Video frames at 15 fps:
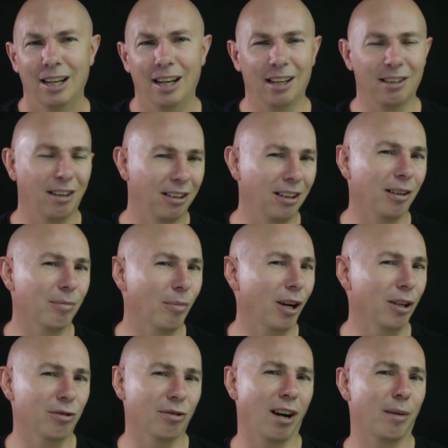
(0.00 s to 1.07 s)
It's kind of like
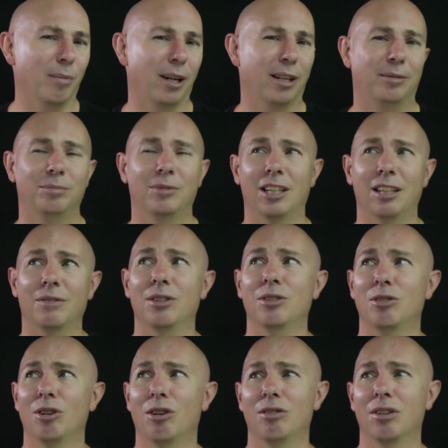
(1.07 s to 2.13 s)
my drama TV
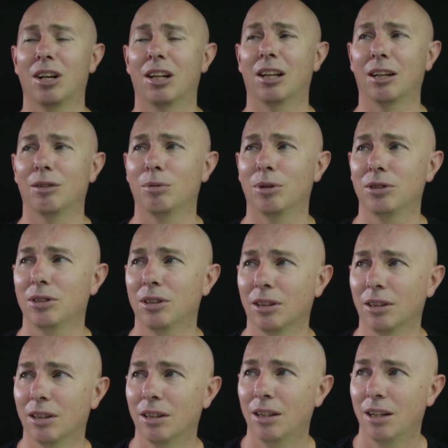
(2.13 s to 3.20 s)
show that I like watching,